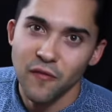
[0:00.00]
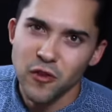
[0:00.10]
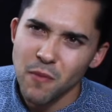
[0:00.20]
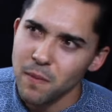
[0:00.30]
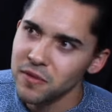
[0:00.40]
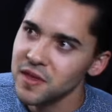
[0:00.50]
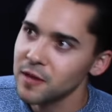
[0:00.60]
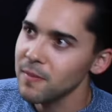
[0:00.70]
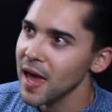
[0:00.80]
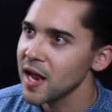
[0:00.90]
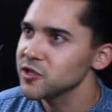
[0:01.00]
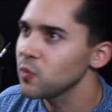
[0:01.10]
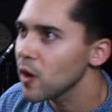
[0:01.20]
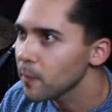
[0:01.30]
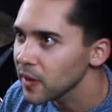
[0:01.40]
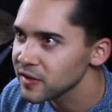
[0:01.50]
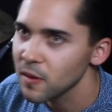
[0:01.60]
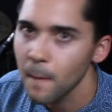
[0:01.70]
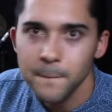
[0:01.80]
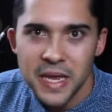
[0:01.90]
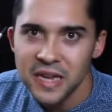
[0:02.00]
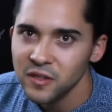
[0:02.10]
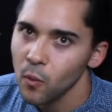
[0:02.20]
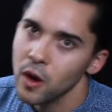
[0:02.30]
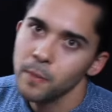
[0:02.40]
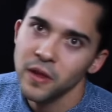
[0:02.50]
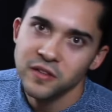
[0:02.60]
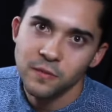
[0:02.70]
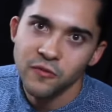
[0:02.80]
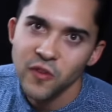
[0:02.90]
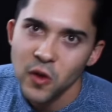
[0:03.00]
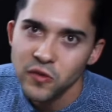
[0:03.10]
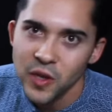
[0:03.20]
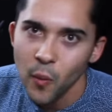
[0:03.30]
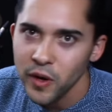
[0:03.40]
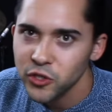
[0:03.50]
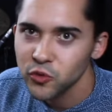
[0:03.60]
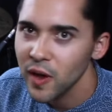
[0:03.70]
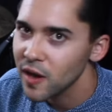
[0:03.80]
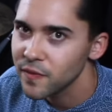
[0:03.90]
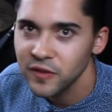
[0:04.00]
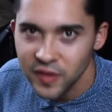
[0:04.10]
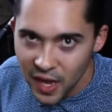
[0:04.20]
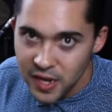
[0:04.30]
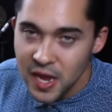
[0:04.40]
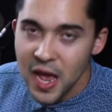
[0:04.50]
And you might be thinking, man, I just want to play some beats. I want to play some fills. I want to shred on the set.